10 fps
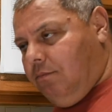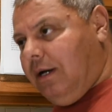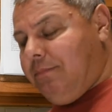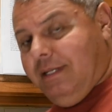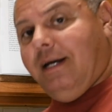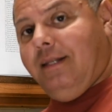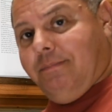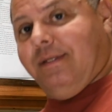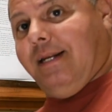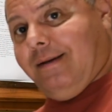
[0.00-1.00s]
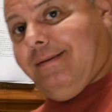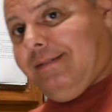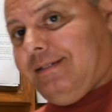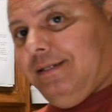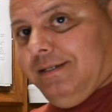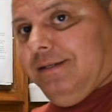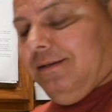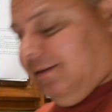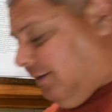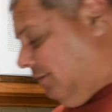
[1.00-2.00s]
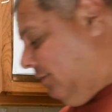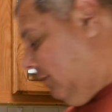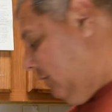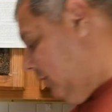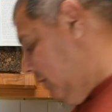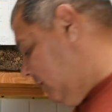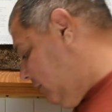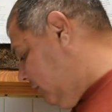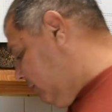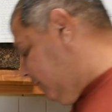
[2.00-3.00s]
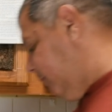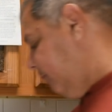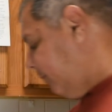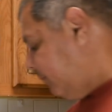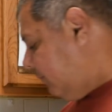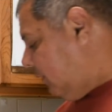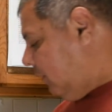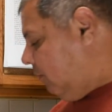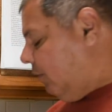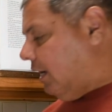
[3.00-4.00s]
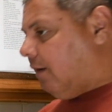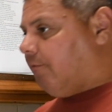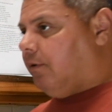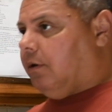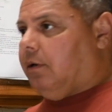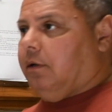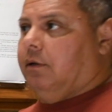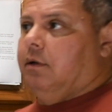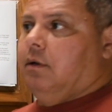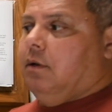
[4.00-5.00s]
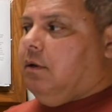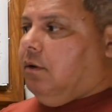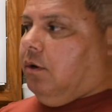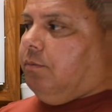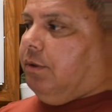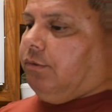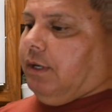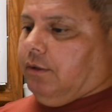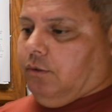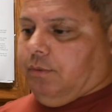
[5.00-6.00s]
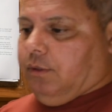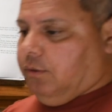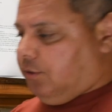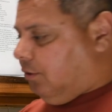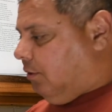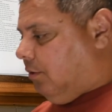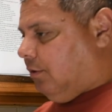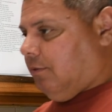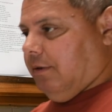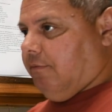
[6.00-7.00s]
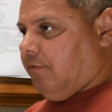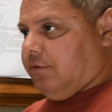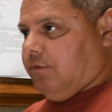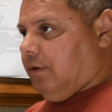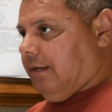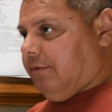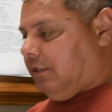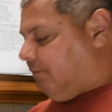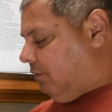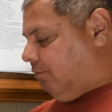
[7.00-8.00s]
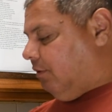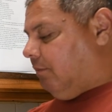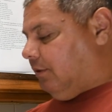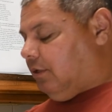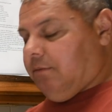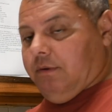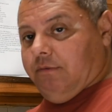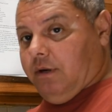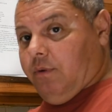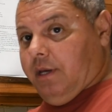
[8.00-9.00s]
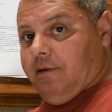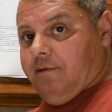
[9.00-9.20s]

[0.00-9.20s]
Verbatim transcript: Probably 90% outlets I use this to test. We have uh, open ground, open neutral, somebody reverse the wiring stuff. It'll pretty much tell me right away.